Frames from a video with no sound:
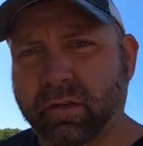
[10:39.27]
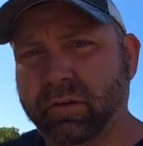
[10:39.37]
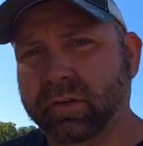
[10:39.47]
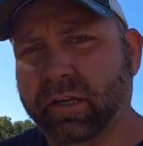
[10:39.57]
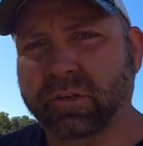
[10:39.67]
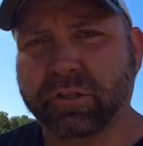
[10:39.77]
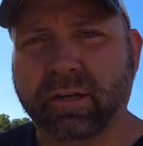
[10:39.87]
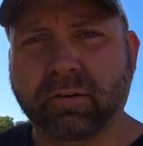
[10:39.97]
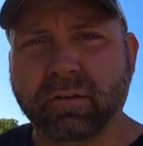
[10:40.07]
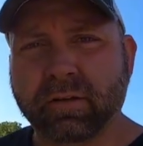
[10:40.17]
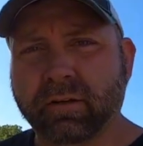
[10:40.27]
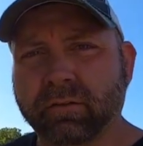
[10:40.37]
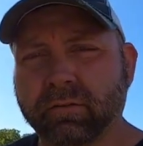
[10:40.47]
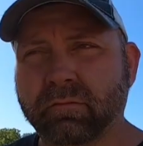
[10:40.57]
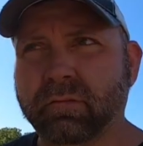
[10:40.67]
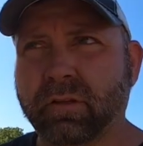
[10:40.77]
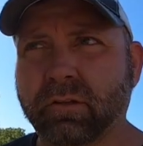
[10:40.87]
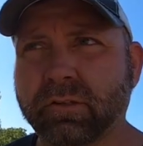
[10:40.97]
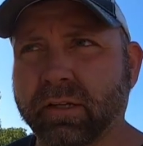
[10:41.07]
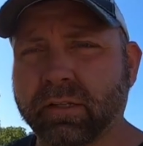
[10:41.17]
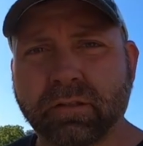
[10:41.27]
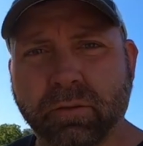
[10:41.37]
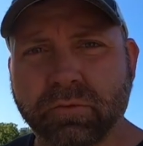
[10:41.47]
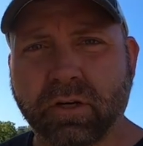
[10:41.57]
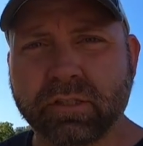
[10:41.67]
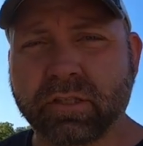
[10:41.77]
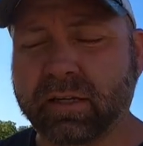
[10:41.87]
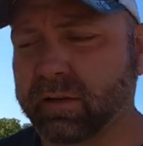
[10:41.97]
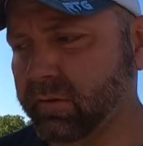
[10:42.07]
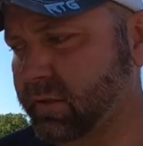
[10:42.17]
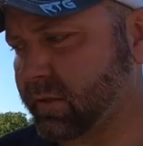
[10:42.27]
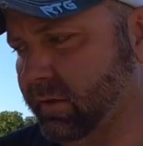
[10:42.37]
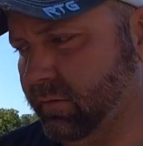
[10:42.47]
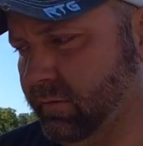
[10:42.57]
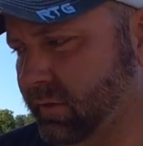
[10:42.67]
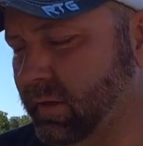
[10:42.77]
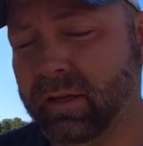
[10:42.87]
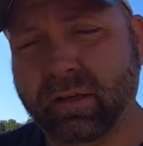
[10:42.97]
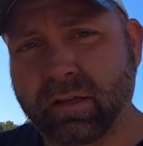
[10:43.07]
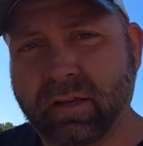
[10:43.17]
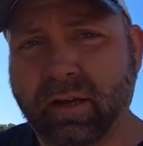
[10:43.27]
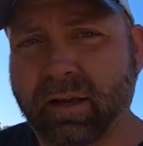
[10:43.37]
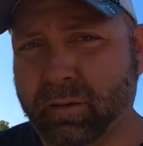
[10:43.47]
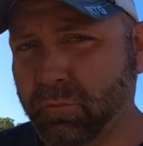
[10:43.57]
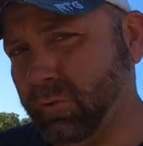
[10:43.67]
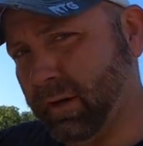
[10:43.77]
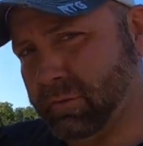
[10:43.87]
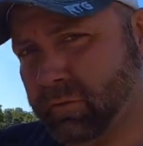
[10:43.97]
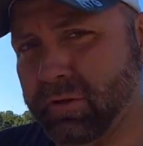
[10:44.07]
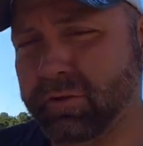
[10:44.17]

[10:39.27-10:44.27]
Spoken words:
you know, I take a shower in there and it looks like the tub's rusting out. So I'm gonna grab some